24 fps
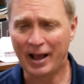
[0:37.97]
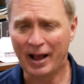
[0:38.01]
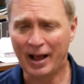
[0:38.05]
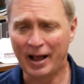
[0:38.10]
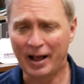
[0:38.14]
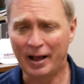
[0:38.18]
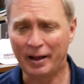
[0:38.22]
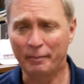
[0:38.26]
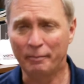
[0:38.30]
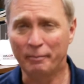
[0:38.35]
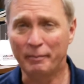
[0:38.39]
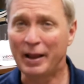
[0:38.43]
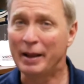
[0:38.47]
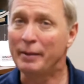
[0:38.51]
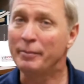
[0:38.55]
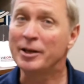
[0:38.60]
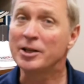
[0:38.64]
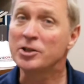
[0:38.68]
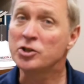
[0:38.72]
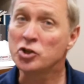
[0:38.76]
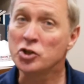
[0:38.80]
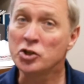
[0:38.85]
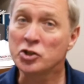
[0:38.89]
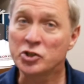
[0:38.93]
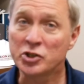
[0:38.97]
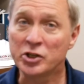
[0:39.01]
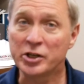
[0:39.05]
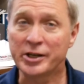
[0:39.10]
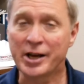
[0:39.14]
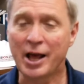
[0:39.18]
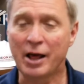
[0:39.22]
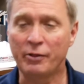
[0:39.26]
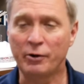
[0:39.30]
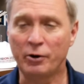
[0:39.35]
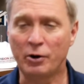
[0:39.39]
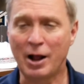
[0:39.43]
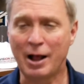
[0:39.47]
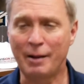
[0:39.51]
Maybe it's just another